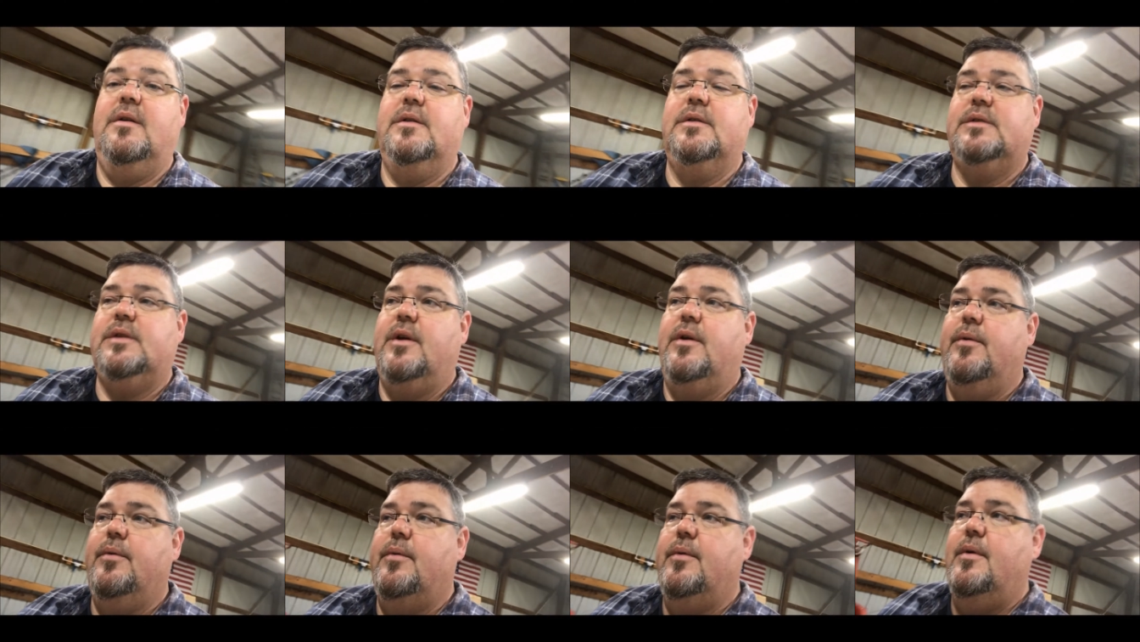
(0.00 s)

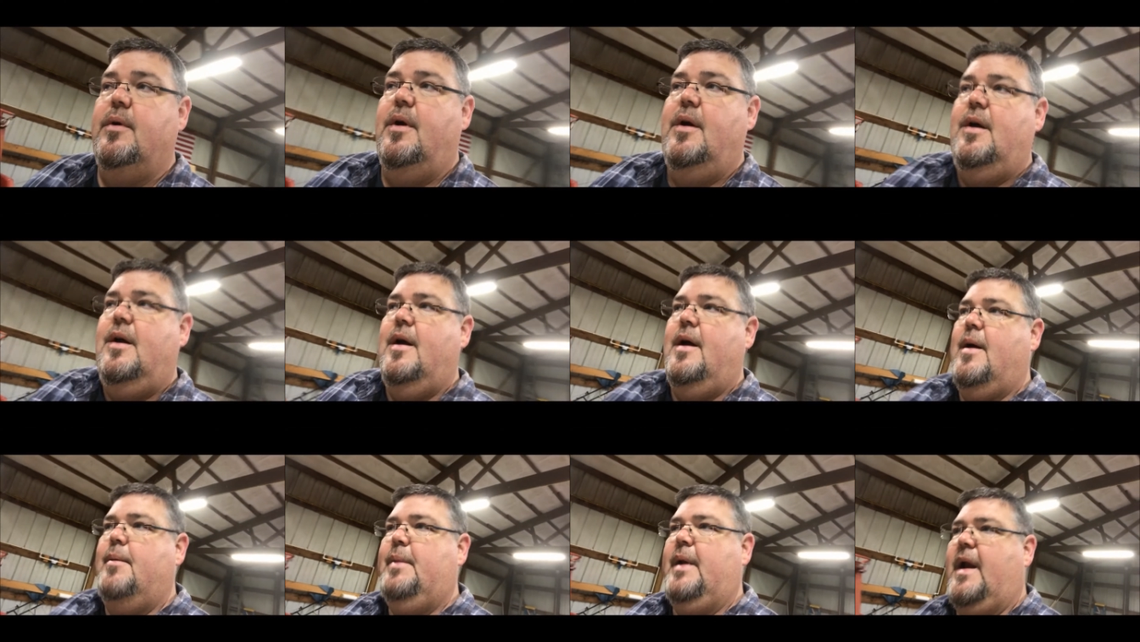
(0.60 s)
So
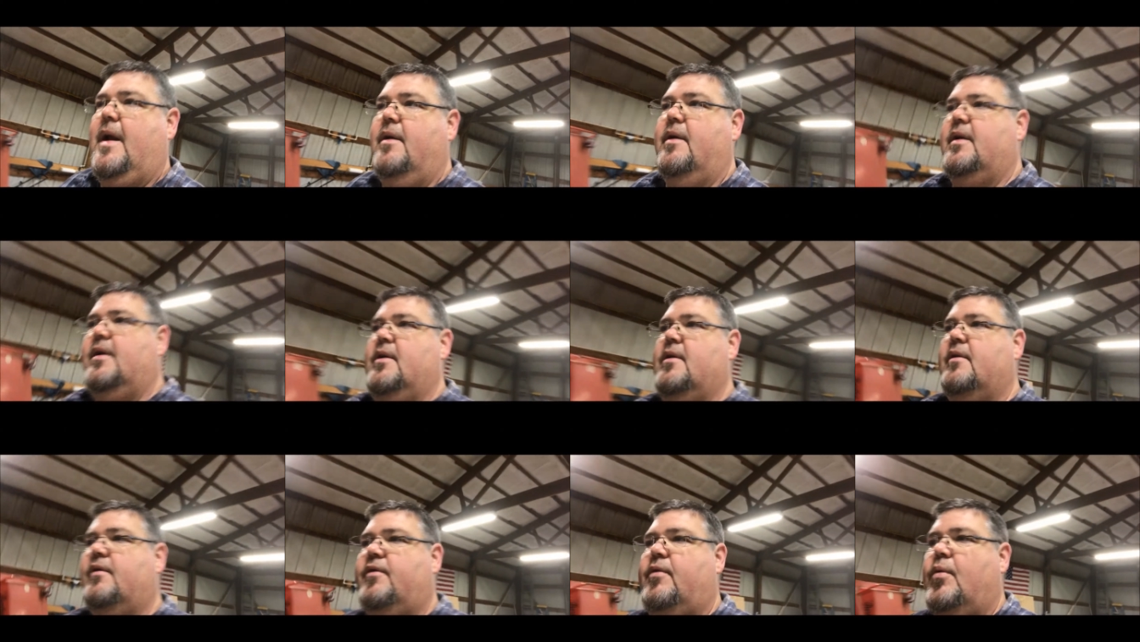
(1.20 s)
I've been out
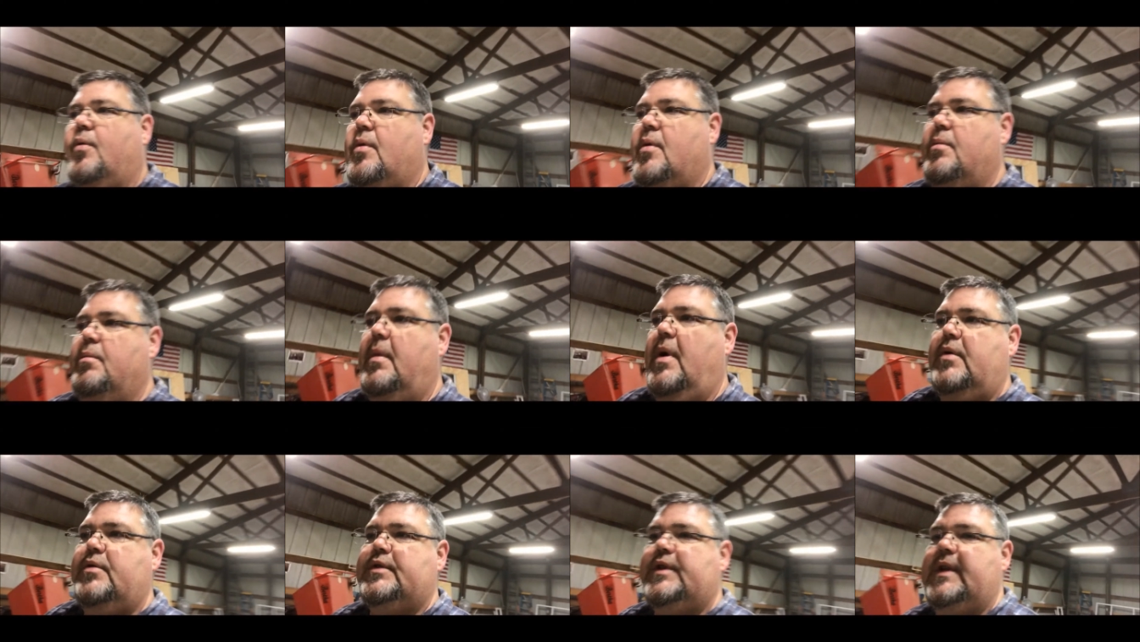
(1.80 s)
here for
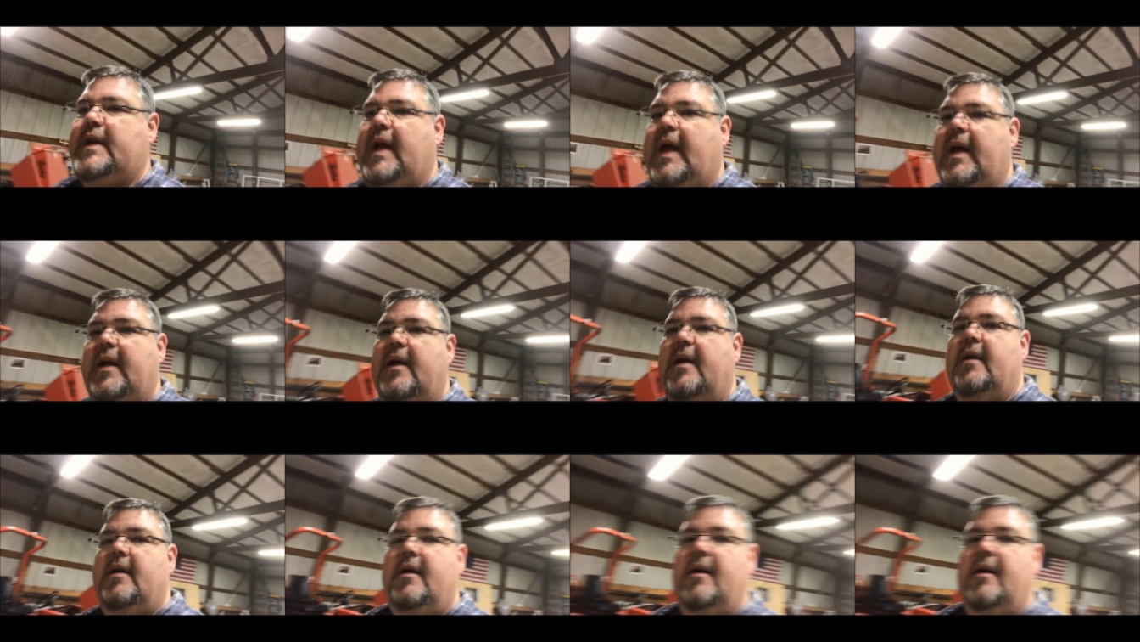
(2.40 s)
most of the day,